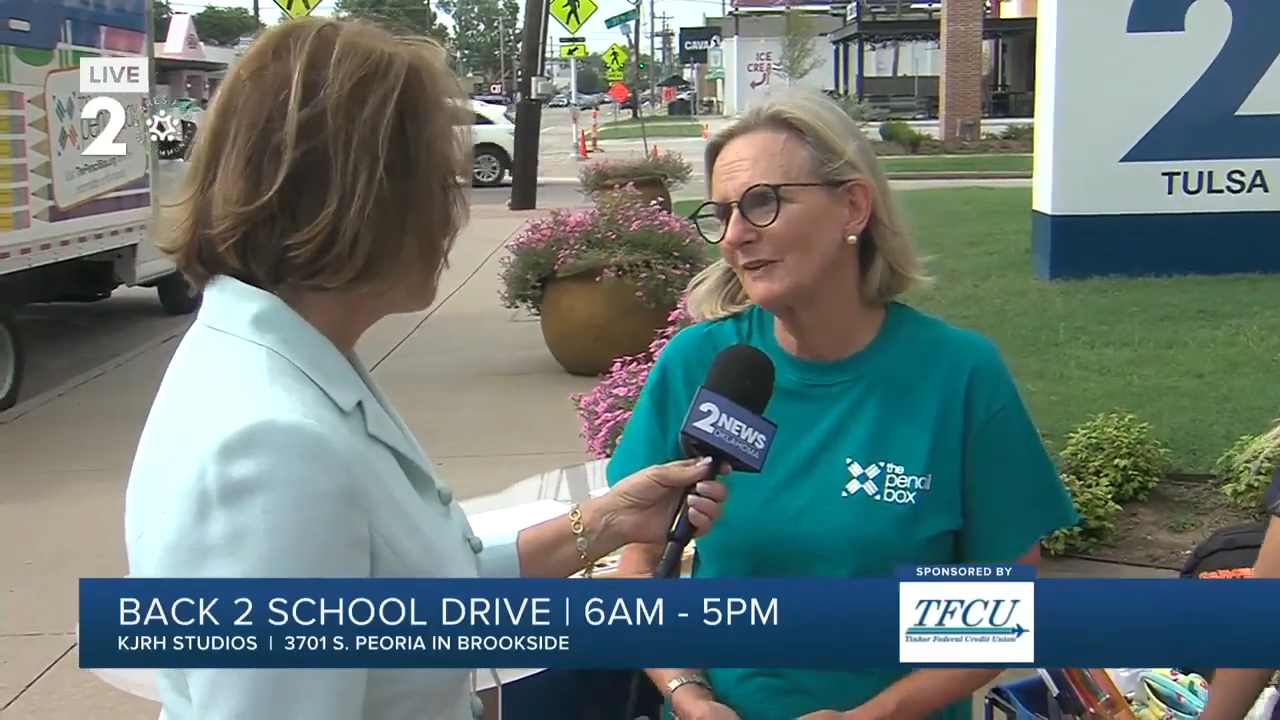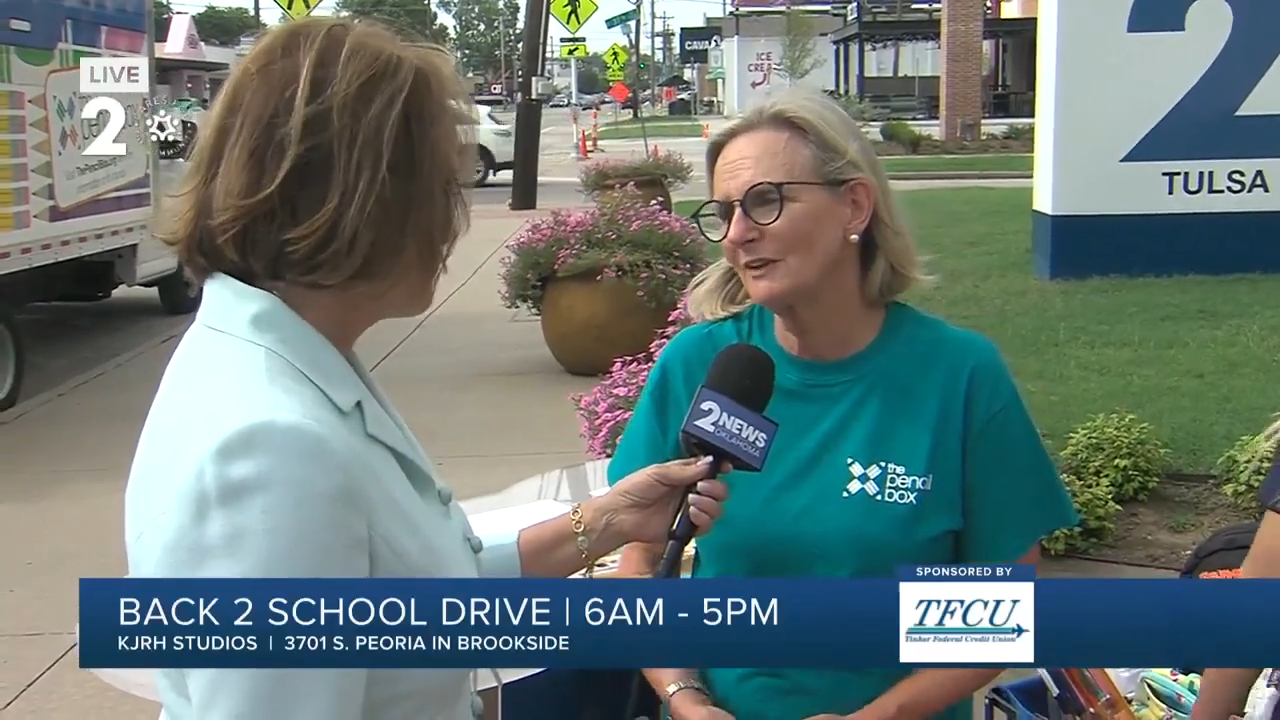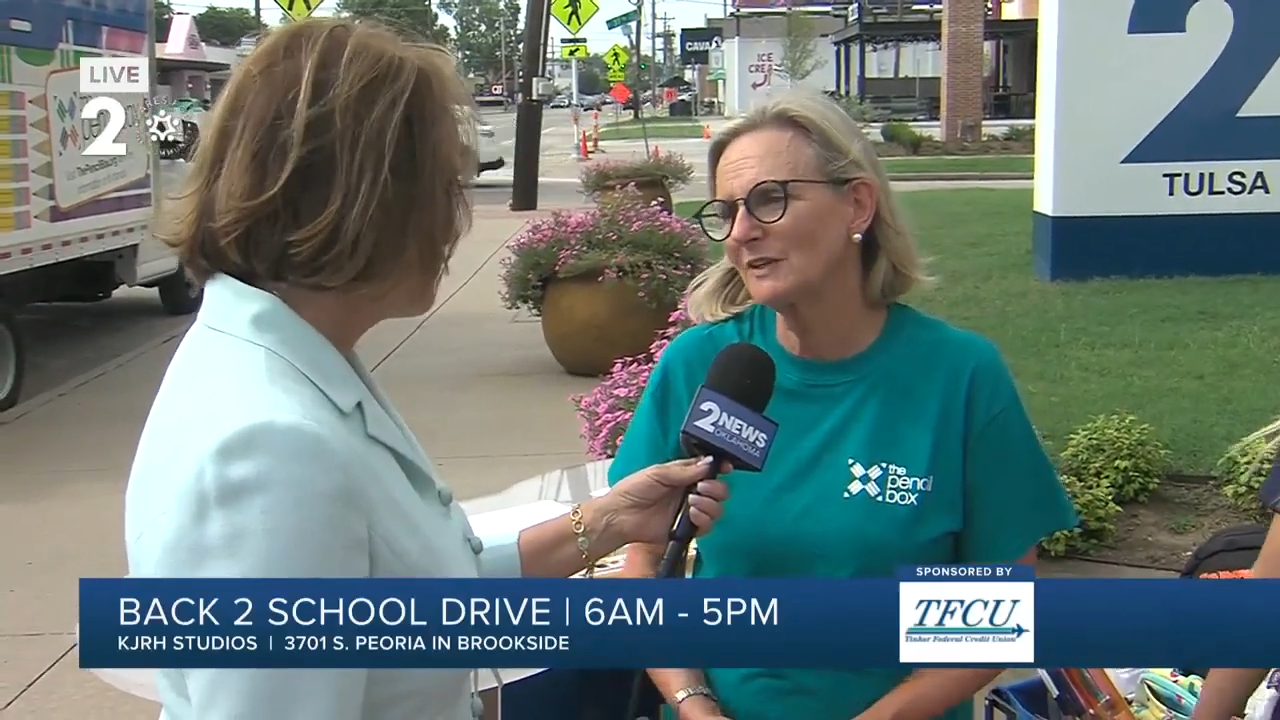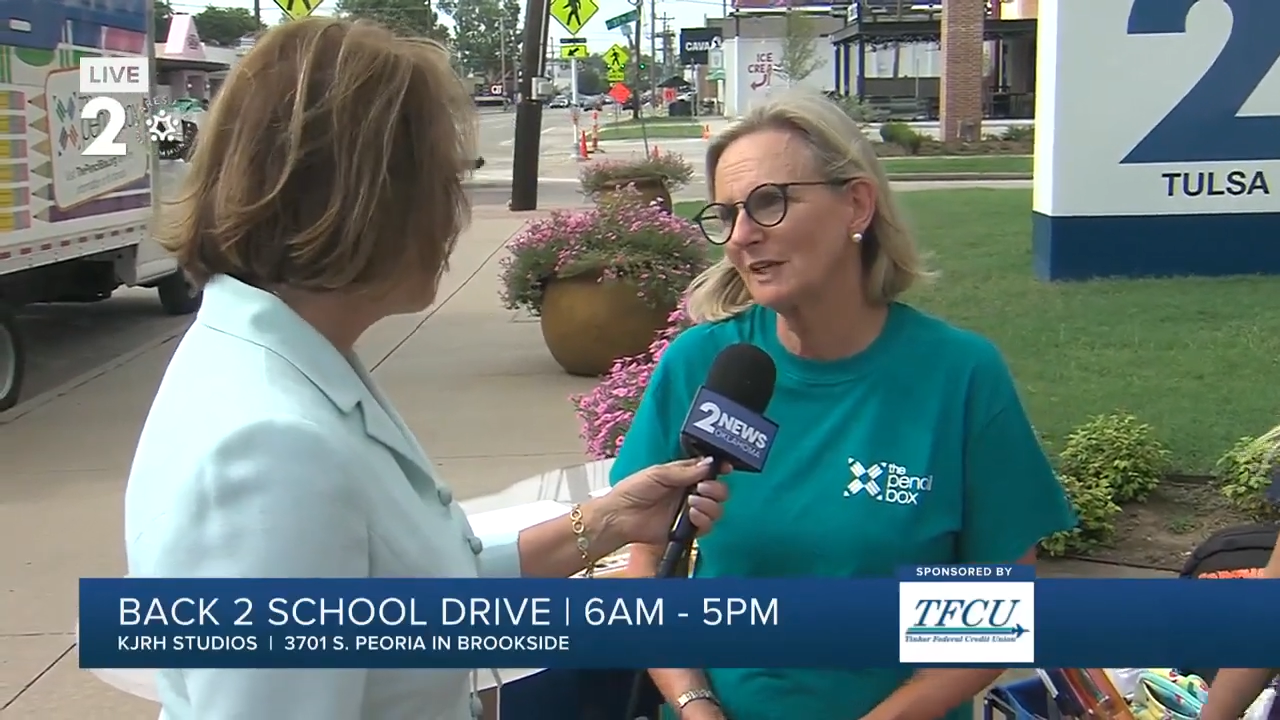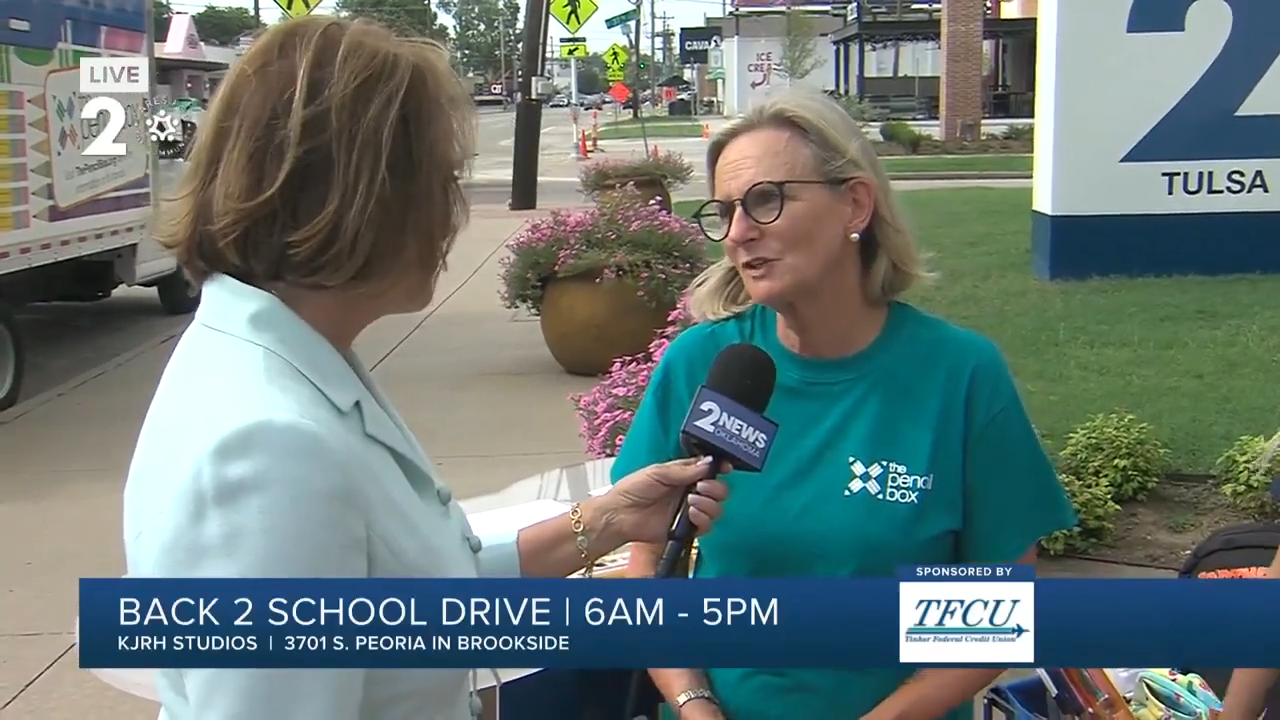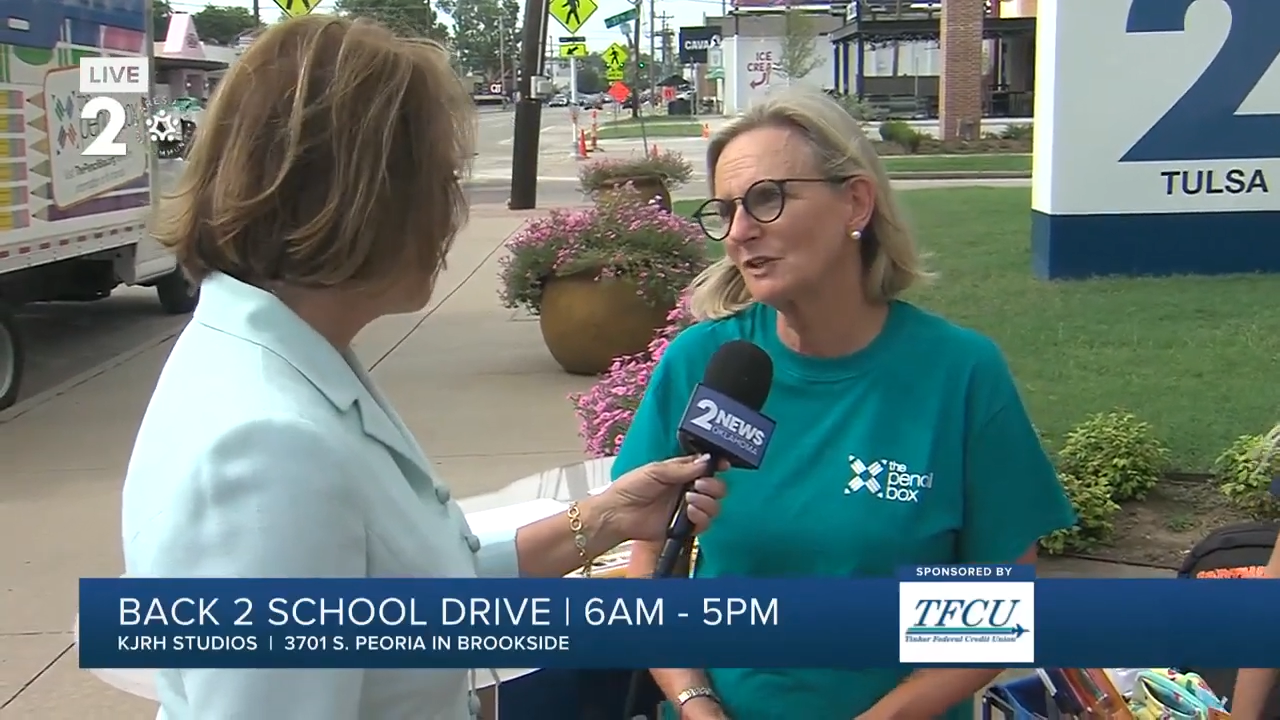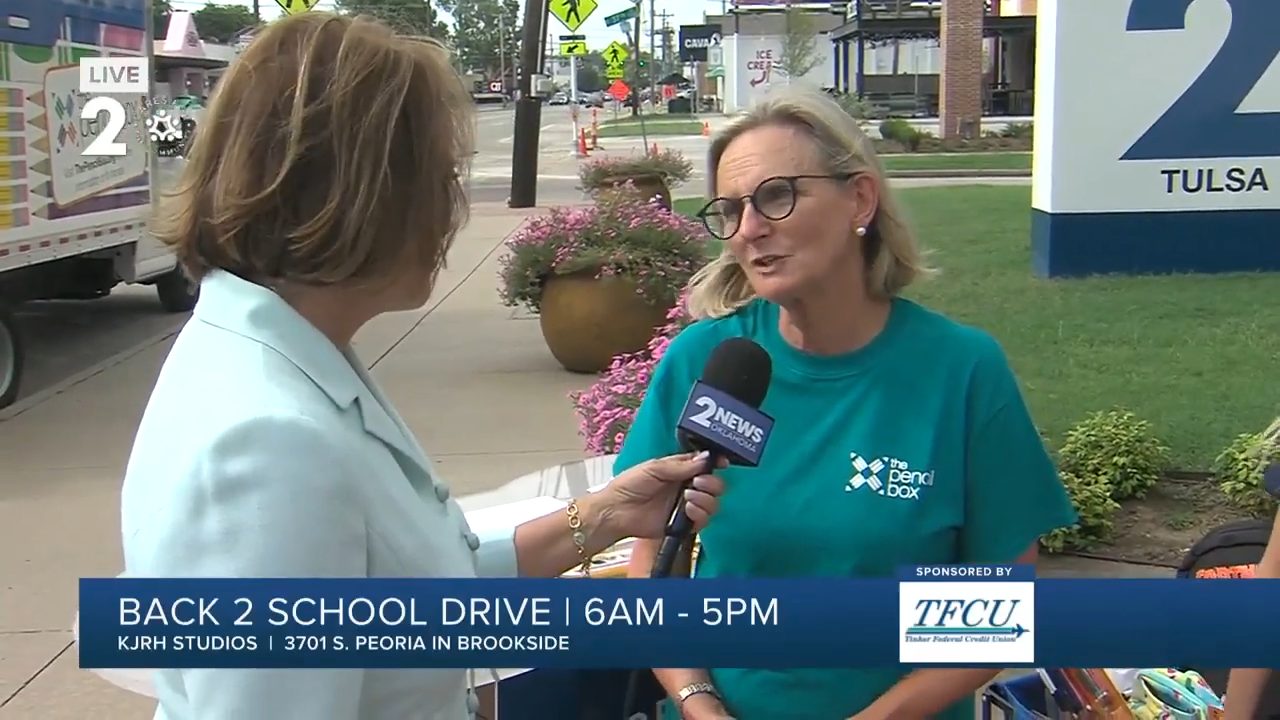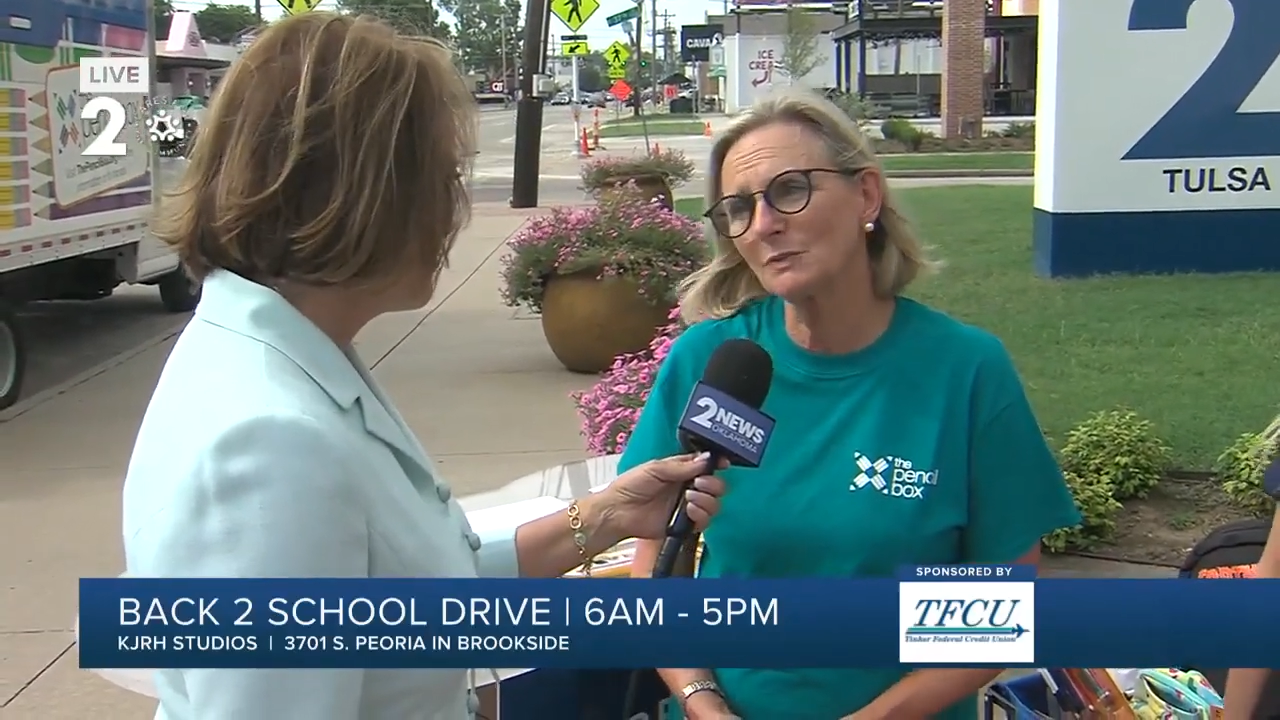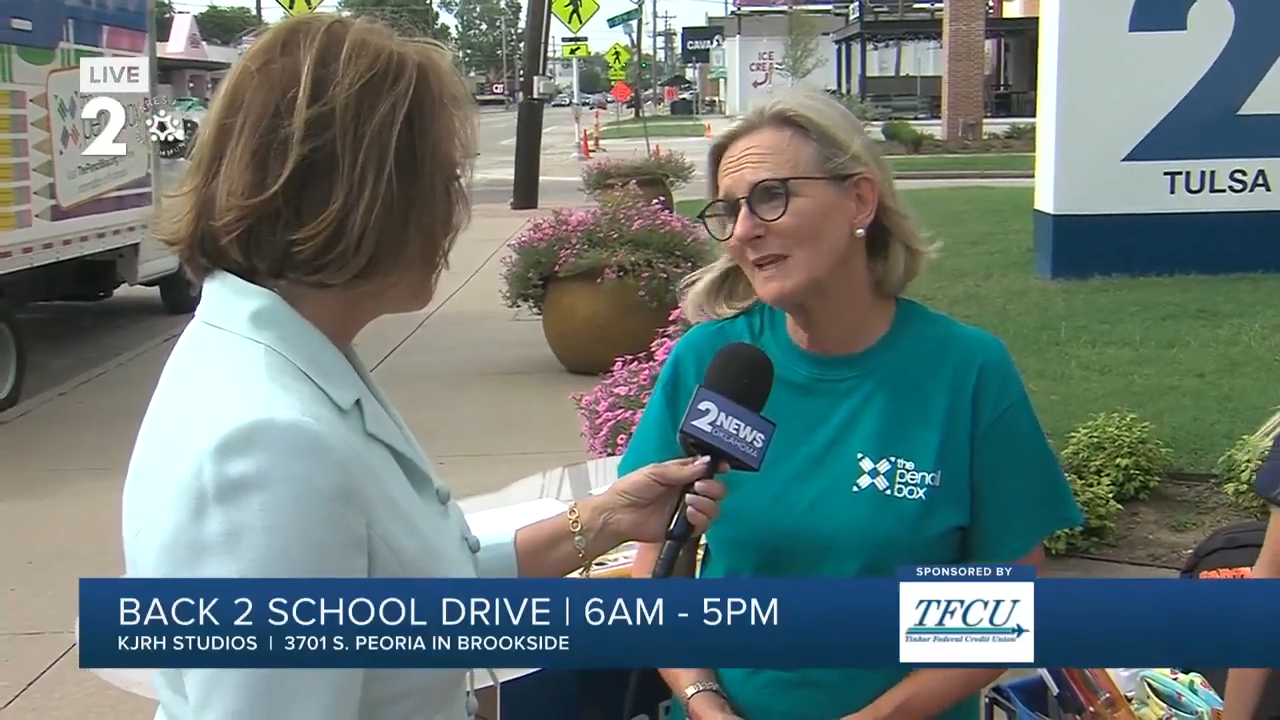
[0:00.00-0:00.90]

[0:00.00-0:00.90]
foundations.